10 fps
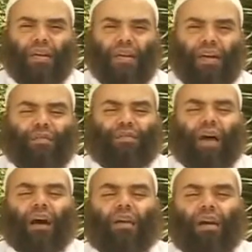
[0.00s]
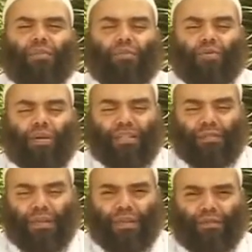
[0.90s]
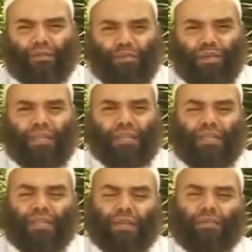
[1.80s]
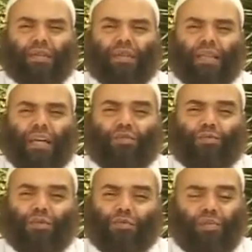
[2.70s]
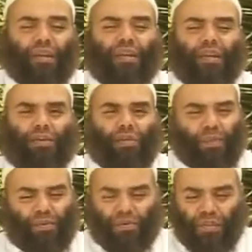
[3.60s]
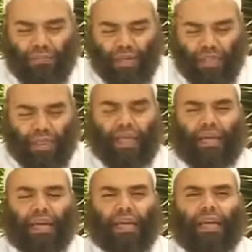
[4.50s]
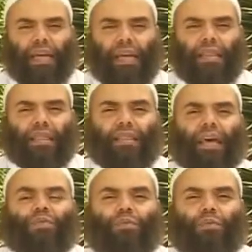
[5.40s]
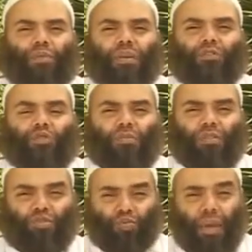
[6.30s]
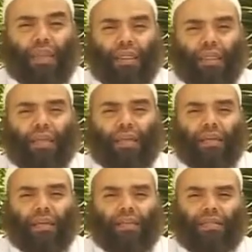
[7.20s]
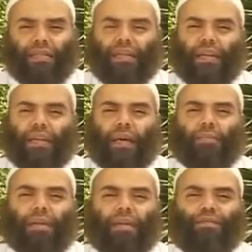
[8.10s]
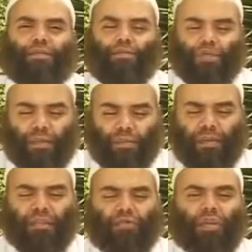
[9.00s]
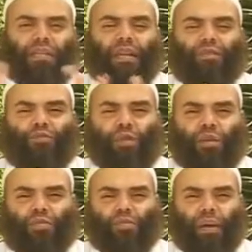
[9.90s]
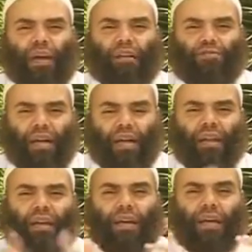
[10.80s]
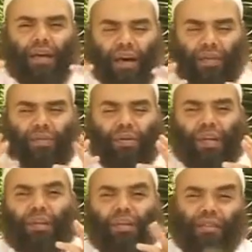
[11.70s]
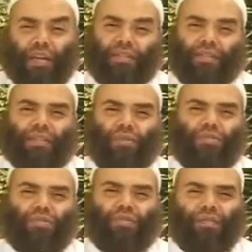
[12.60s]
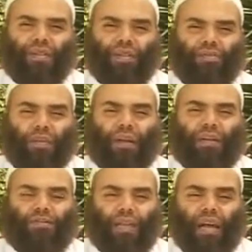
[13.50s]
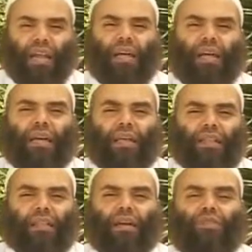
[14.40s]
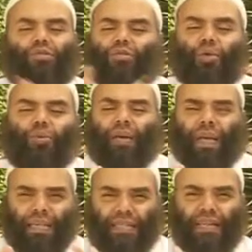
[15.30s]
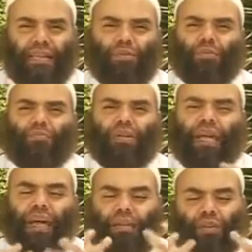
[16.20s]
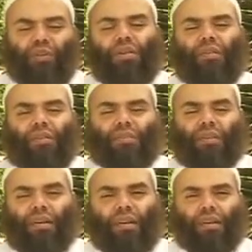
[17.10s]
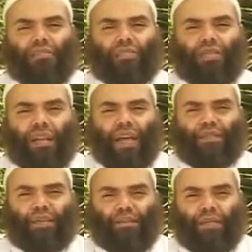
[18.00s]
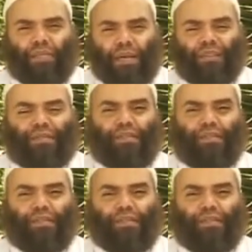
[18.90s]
If the haram, or what is being forbidden, is something that would bring, or a person might think that that would bring so much wealth, still a believer would submit oneself to Allah subhanahu wa ta'ala, honoring and exalting the words of Allah subhanahu wa ta'ala, that there is no way a sin would bring any goodness into the life of the believers,